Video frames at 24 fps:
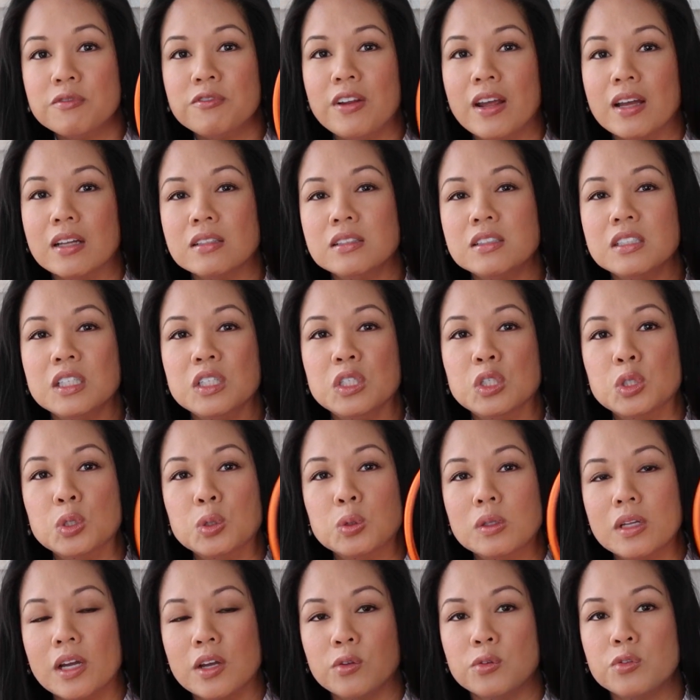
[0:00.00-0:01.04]
fancy
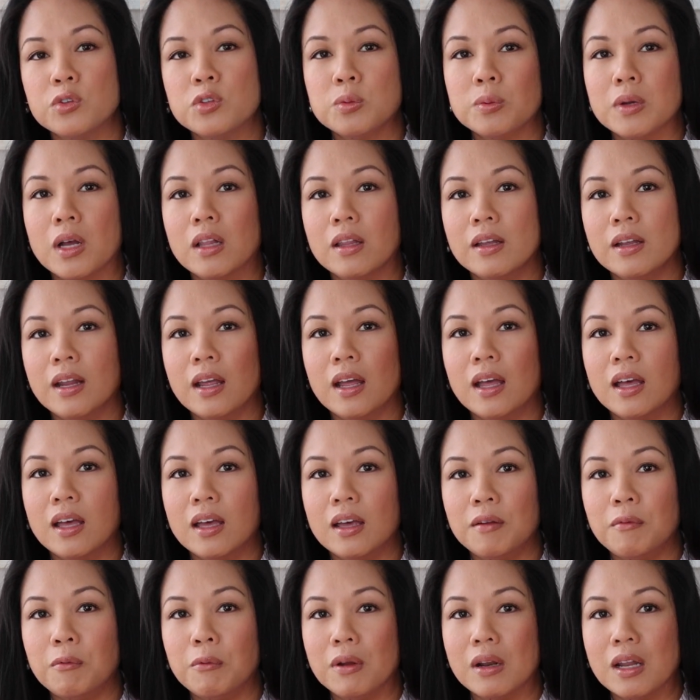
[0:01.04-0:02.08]
new leather smell it
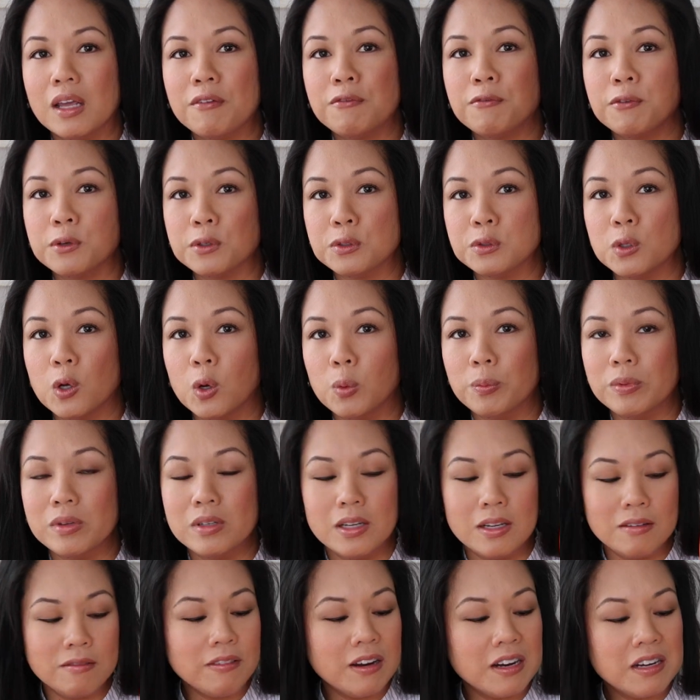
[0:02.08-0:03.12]
had when I first opened it.